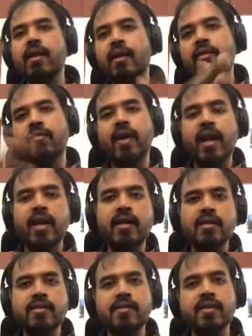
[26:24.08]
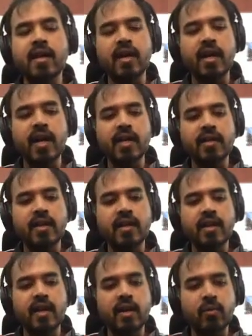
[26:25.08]
where n is greater
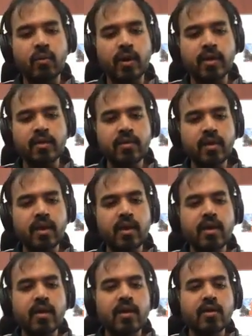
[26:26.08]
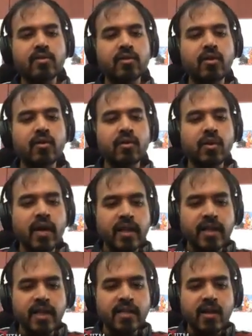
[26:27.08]
than 1. So
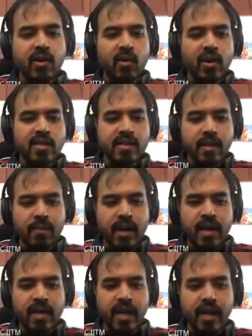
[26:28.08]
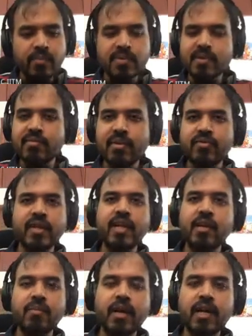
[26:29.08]
these are known as dependent types. We've seen
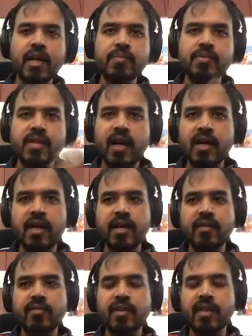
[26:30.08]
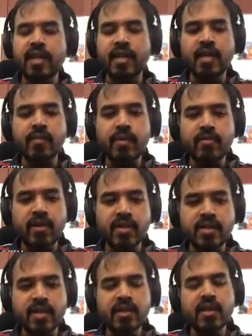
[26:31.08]
dependent types already with that increment
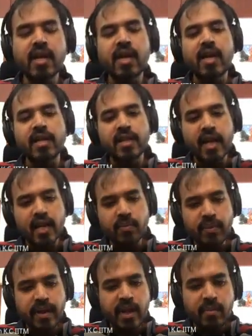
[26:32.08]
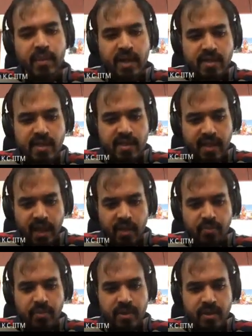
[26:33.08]
function. They are dependent because the
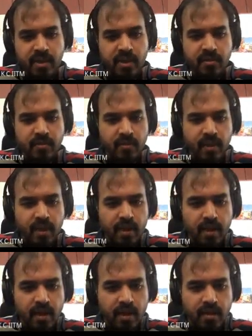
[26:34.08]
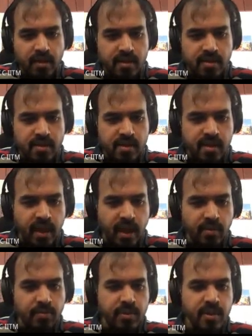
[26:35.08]
type here, this
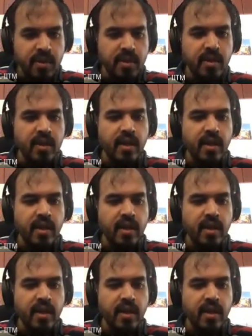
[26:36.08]
type here